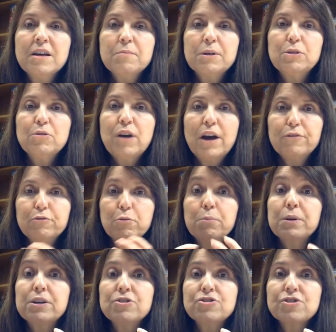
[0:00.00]
but you have to
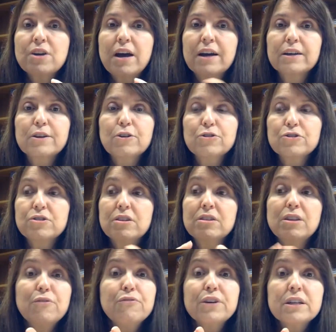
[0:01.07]
bridge across
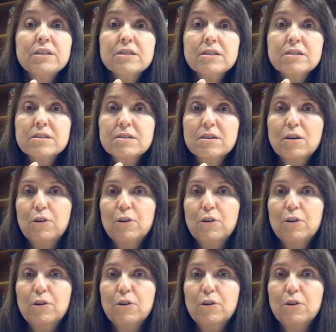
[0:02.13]
differences